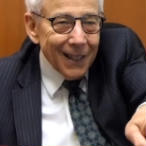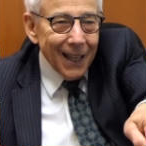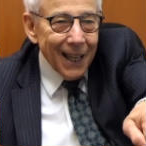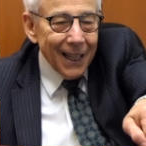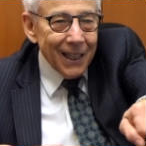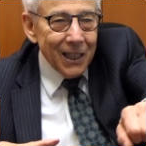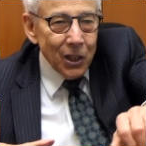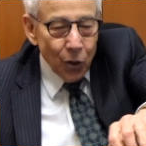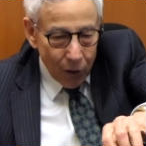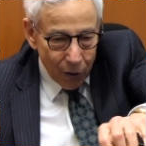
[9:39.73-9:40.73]
and
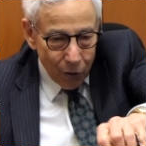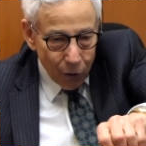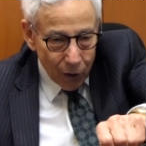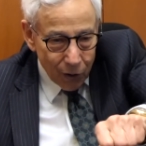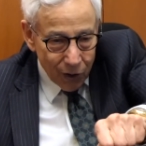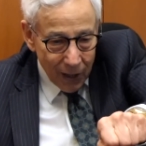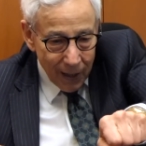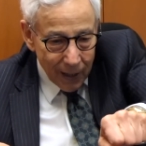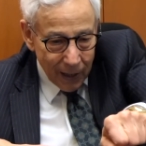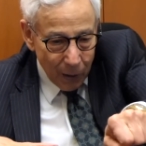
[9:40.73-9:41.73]
you could you could see
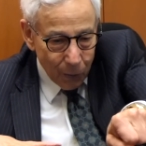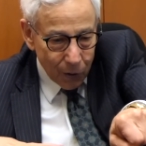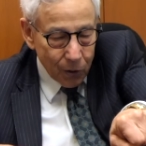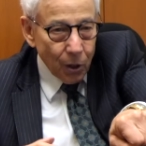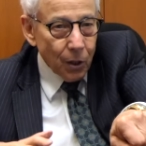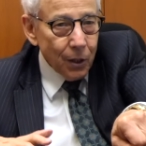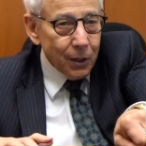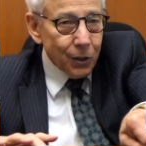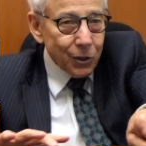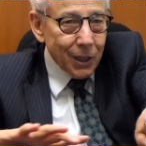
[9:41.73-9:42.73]
that he would turn
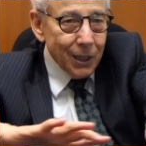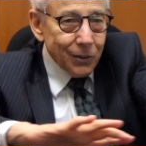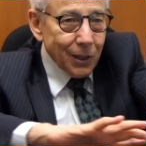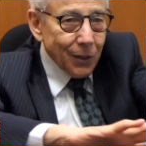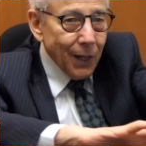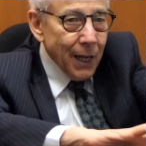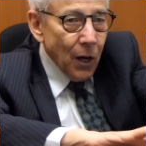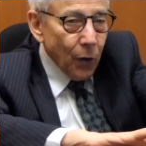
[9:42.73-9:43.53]
your skis to the right.